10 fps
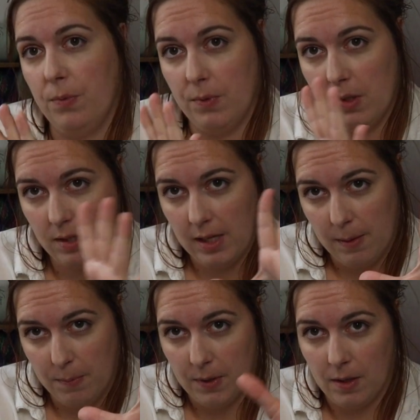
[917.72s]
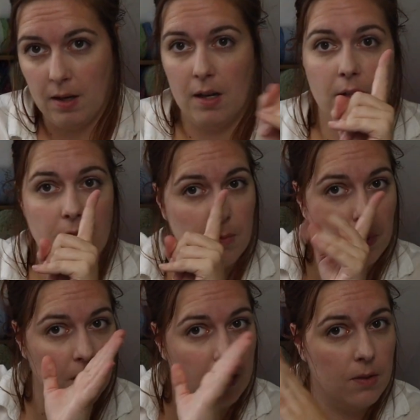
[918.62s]
skip the last
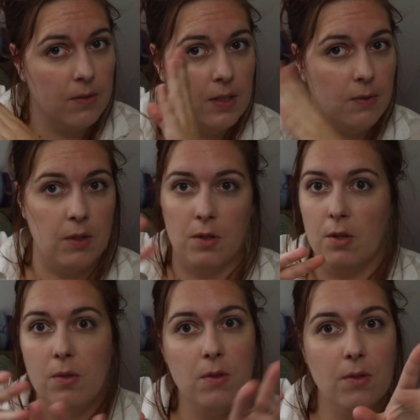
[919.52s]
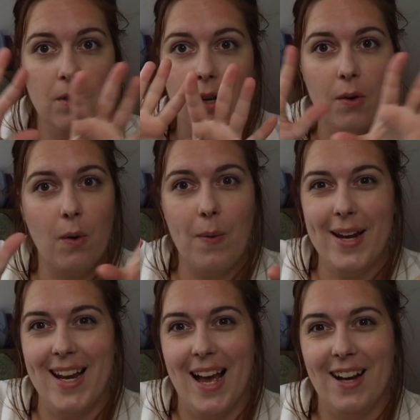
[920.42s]
part of this. Don't go away
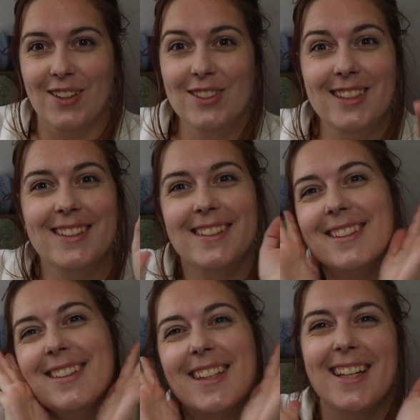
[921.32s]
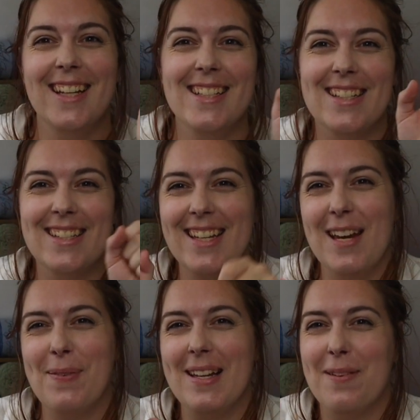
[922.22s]
now. Just
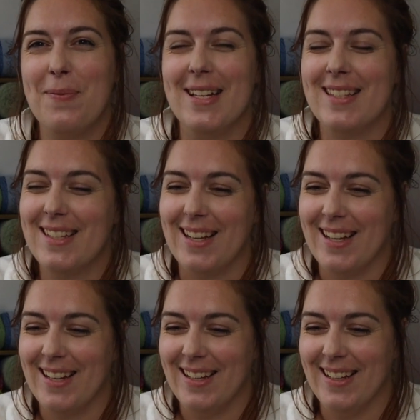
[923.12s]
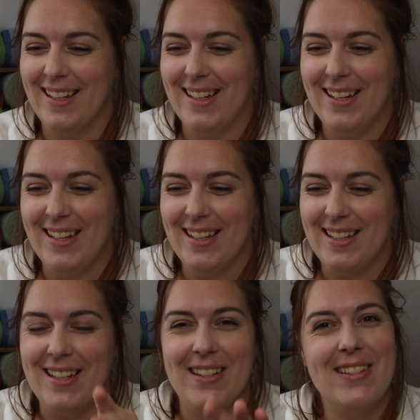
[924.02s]
keep a little bit,
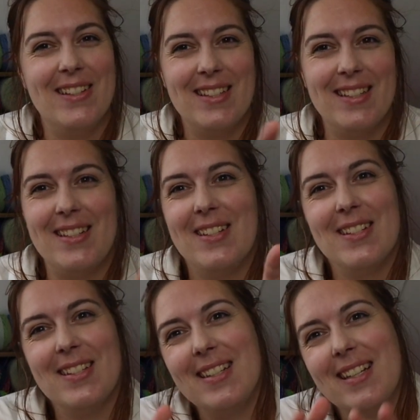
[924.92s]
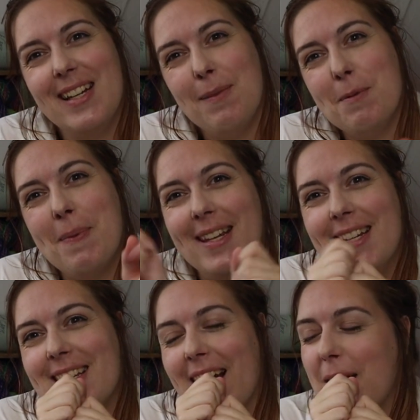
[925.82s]
just keep
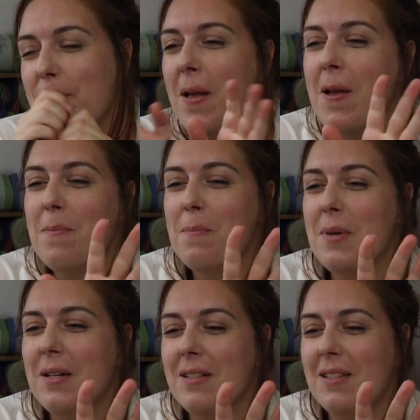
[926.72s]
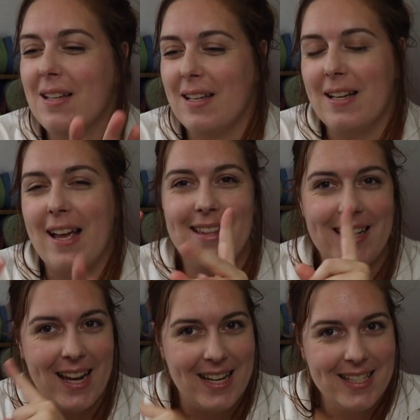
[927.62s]
spending time. But at
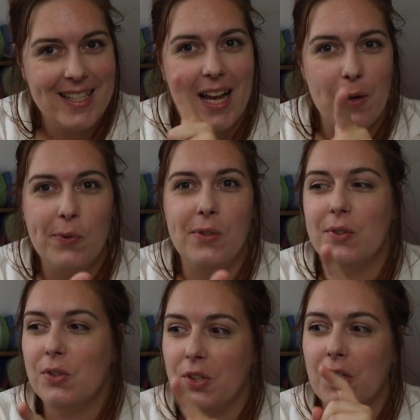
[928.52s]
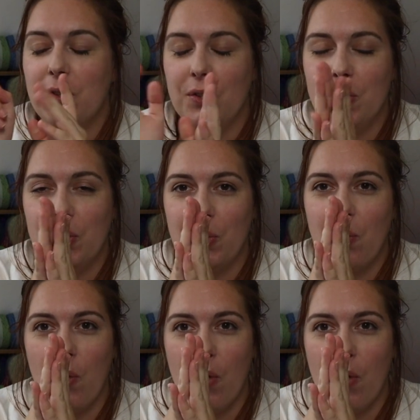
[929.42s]
the end I will show you